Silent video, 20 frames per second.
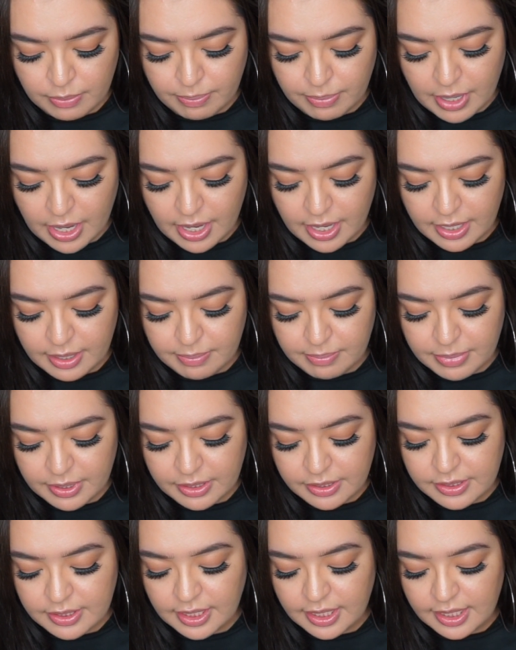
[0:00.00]
Bond
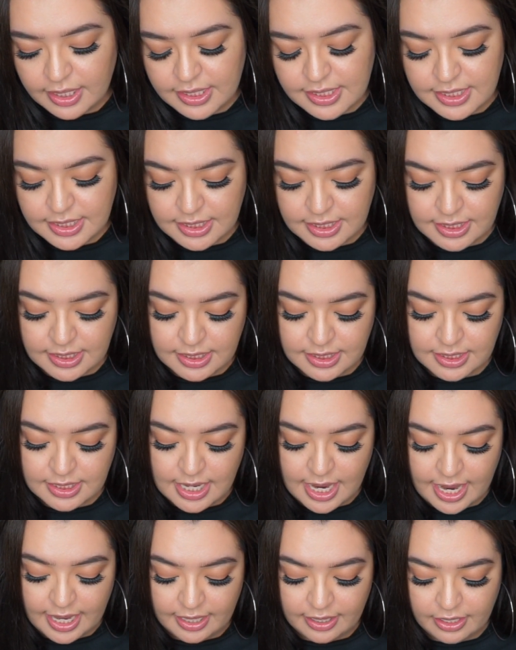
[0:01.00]
Building
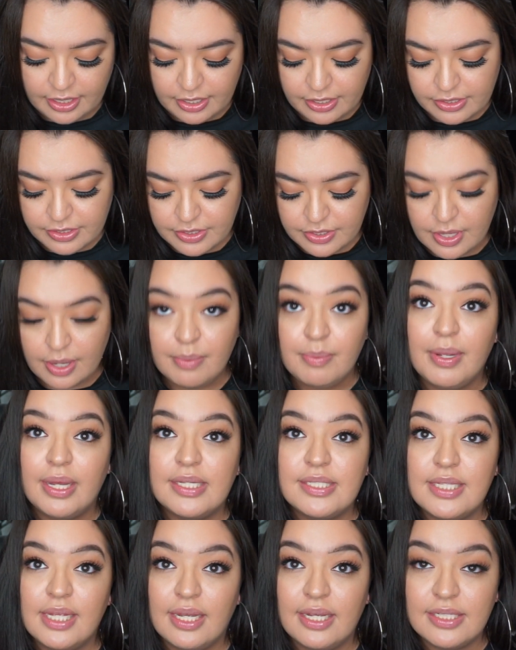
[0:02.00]
Styler, so I'm
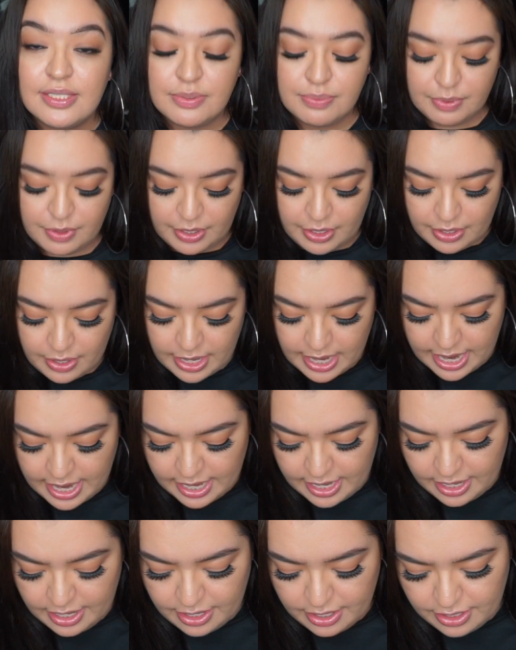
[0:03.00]
guessing it's for your
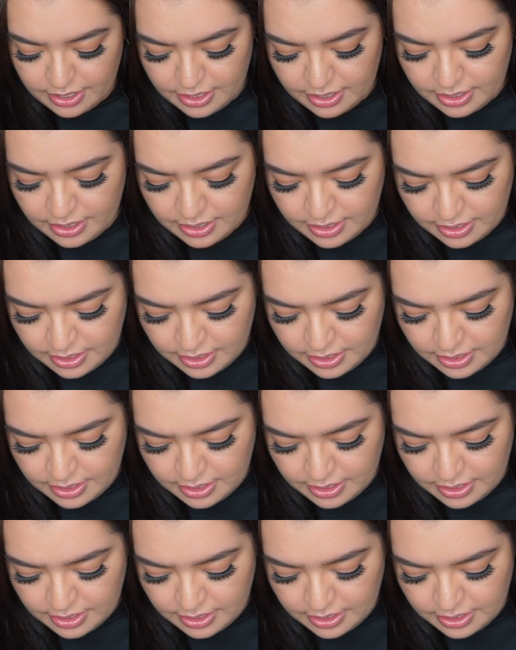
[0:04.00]
hair.